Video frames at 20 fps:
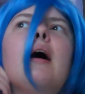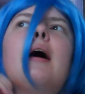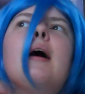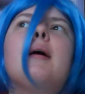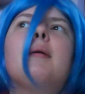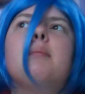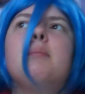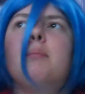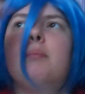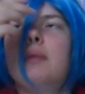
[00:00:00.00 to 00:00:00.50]

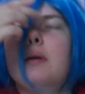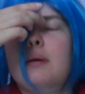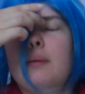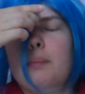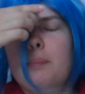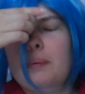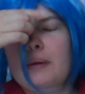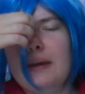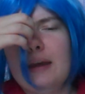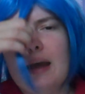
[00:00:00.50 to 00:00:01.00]
Um,
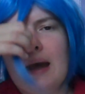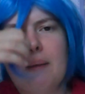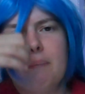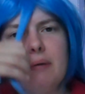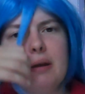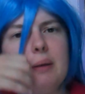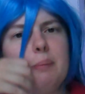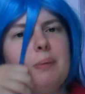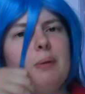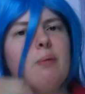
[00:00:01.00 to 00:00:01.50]
but yeah,
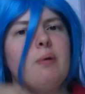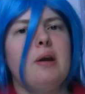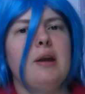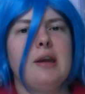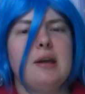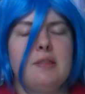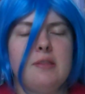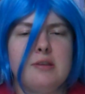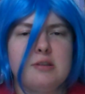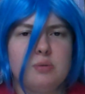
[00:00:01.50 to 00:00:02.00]
I'm going to be
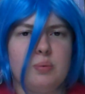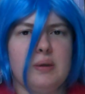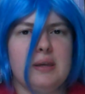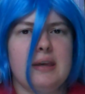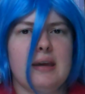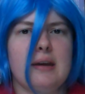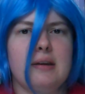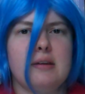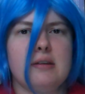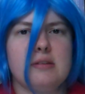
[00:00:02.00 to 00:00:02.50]
wearing it this
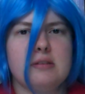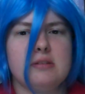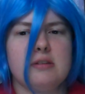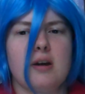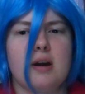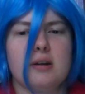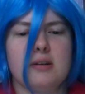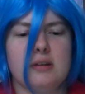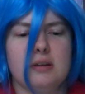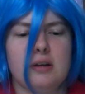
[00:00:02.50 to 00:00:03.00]
weekend to
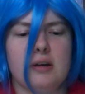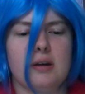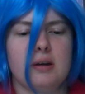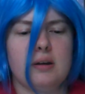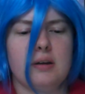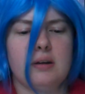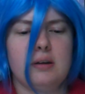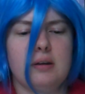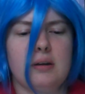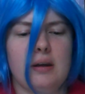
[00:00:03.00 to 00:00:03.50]
Stockton
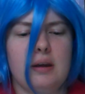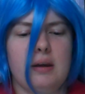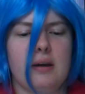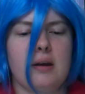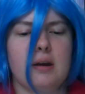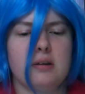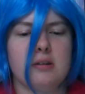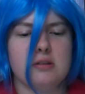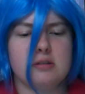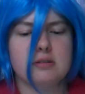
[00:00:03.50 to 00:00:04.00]
Con,
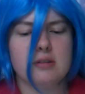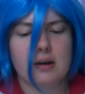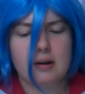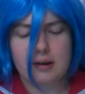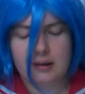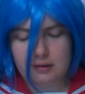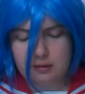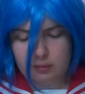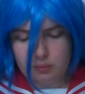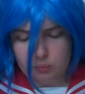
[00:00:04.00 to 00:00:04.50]
and I just
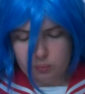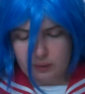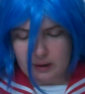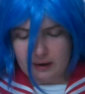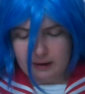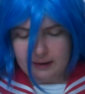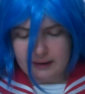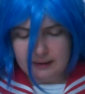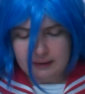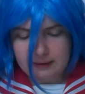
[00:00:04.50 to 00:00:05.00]
thought I'd
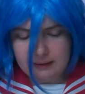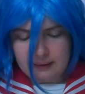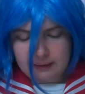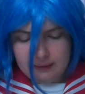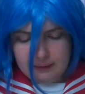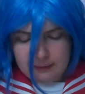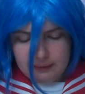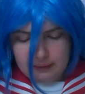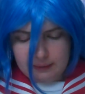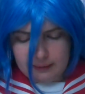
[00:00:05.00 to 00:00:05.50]
wear it.
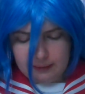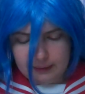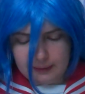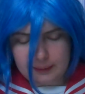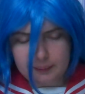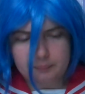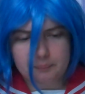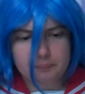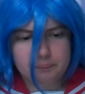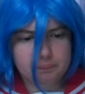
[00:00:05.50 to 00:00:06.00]

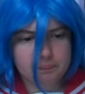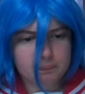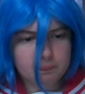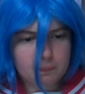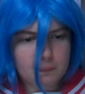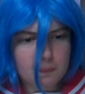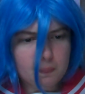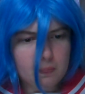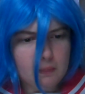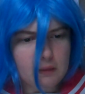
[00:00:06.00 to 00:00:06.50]
Um,
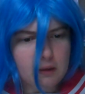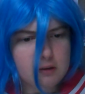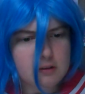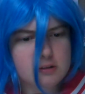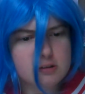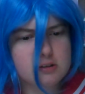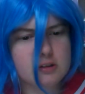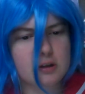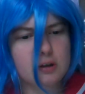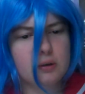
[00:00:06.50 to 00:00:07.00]

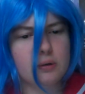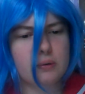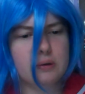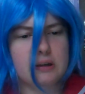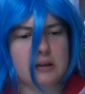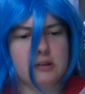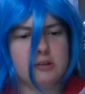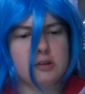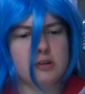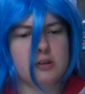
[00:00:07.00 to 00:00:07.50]

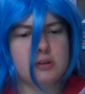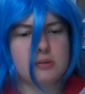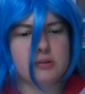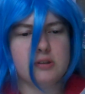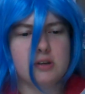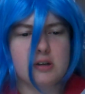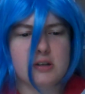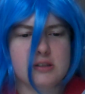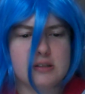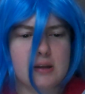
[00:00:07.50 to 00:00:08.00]
so
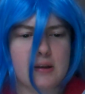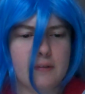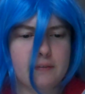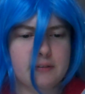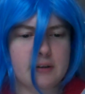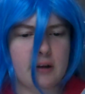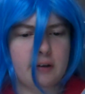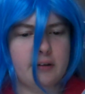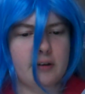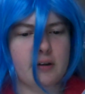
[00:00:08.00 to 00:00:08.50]
introduce
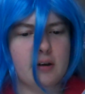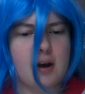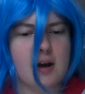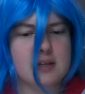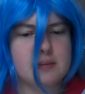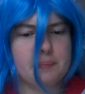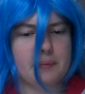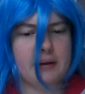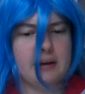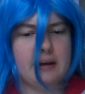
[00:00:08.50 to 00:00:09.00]
yourself, tell your
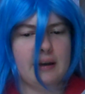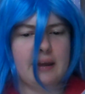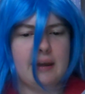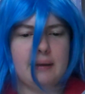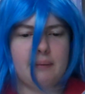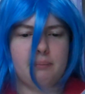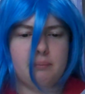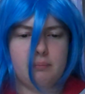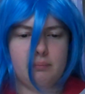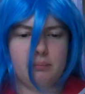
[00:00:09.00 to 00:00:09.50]
cosplay
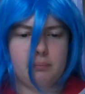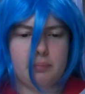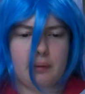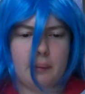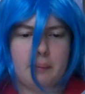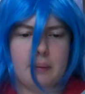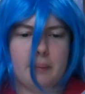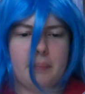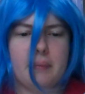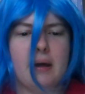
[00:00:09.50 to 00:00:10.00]
name,
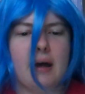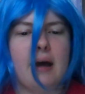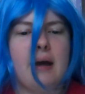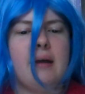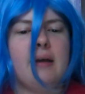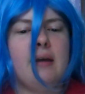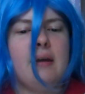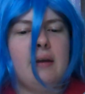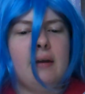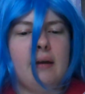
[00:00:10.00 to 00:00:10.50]
blah blah
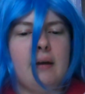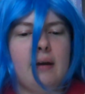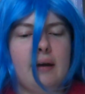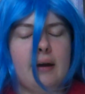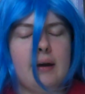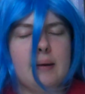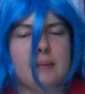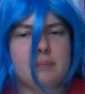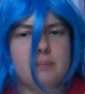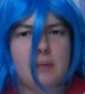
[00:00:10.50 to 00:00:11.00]
blah.
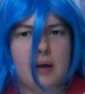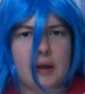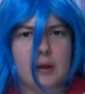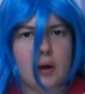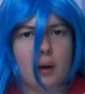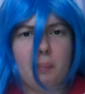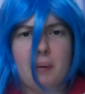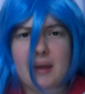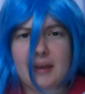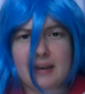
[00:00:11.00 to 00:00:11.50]
Um,
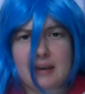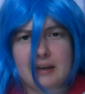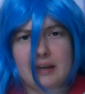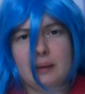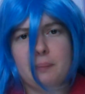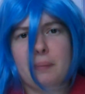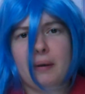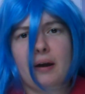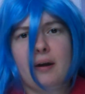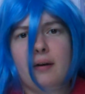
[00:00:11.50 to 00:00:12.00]
I go by
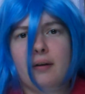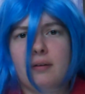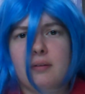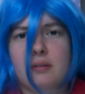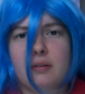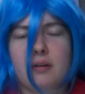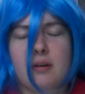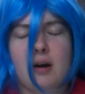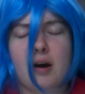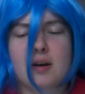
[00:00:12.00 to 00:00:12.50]
Kitty Bear
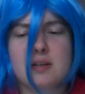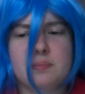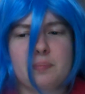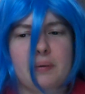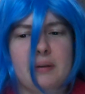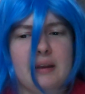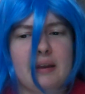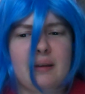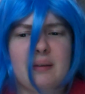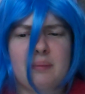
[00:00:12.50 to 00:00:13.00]

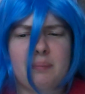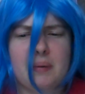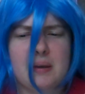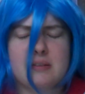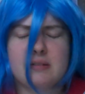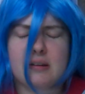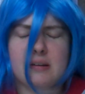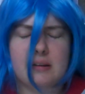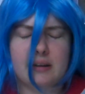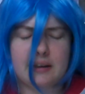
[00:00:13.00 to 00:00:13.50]
cosplay,
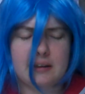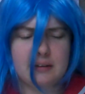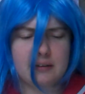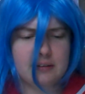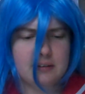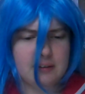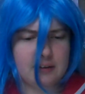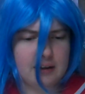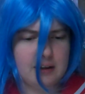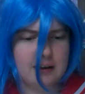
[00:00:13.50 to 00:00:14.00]
basically.
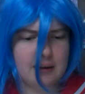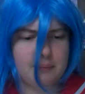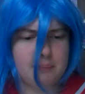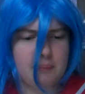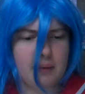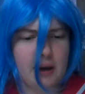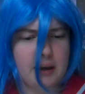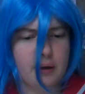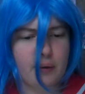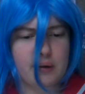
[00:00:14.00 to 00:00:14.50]

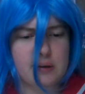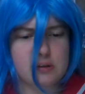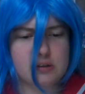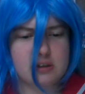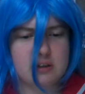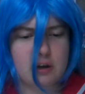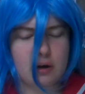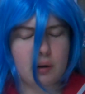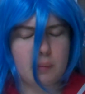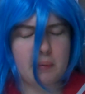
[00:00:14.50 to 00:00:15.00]
Um, I know I
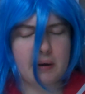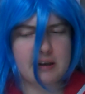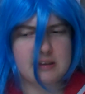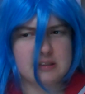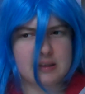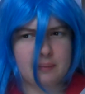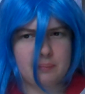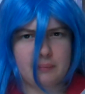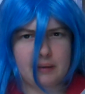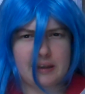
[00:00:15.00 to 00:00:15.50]
used to go by
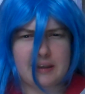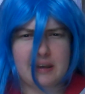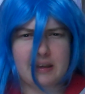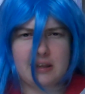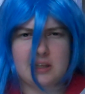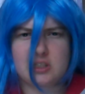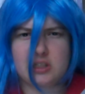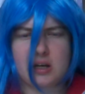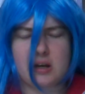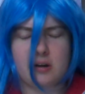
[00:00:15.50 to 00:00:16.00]
something like
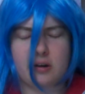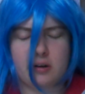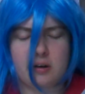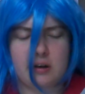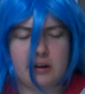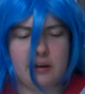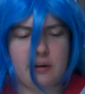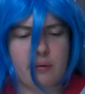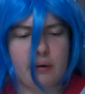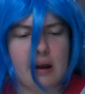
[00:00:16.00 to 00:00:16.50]
Kitty Chan or
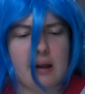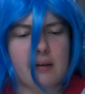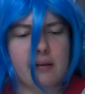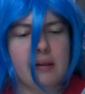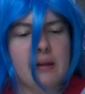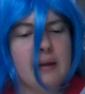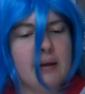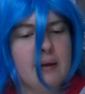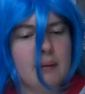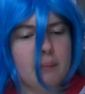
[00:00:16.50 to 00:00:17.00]
Kitty
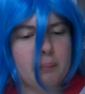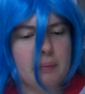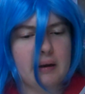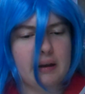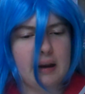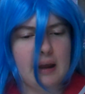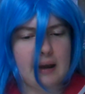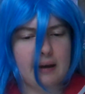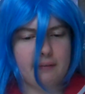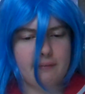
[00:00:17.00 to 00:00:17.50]
Grill, but